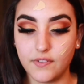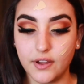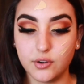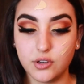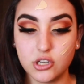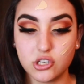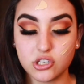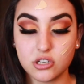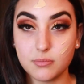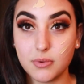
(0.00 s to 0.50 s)

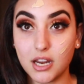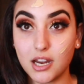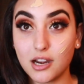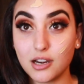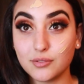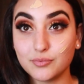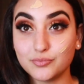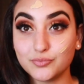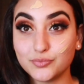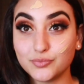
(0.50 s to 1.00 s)
foundation in my
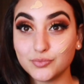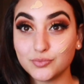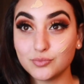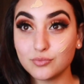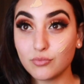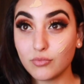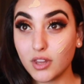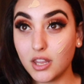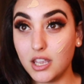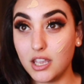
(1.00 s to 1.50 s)
hair.
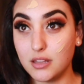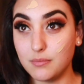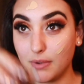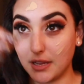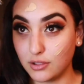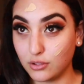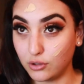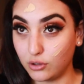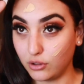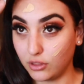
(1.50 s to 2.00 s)
In
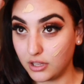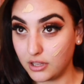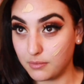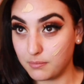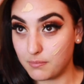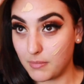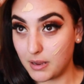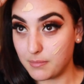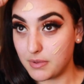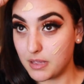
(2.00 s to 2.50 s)
my
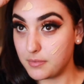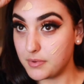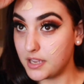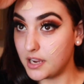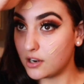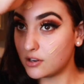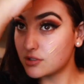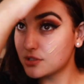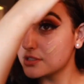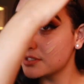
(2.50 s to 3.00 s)
my baby
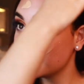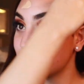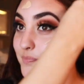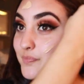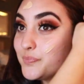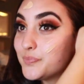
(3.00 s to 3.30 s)
hairs.